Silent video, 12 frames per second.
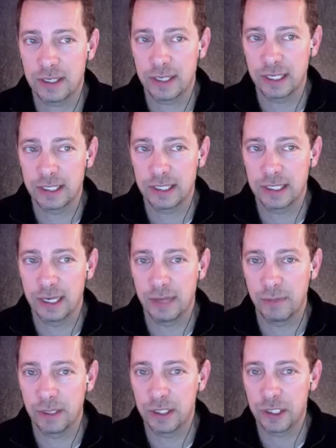things that I'm
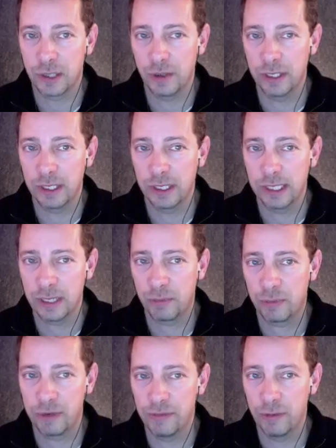going to show you a little
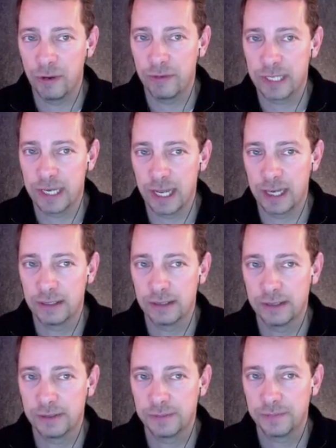preview of today.
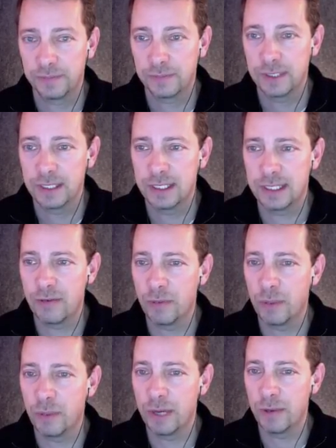Is
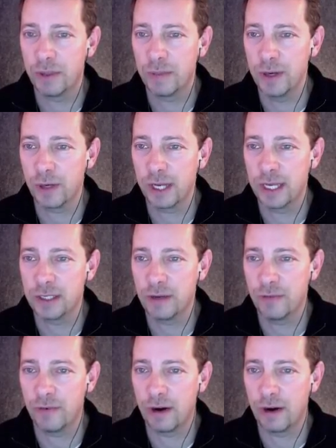everybody with me okay so
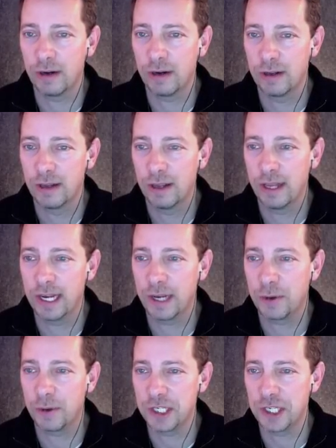far? Any
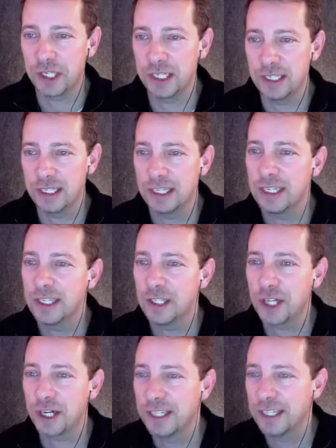questions?
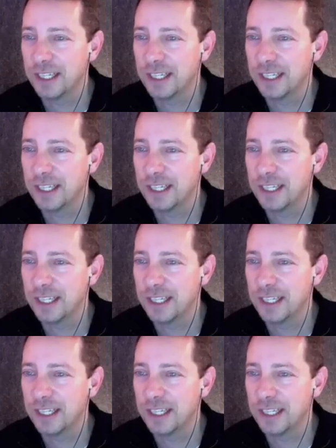Sure.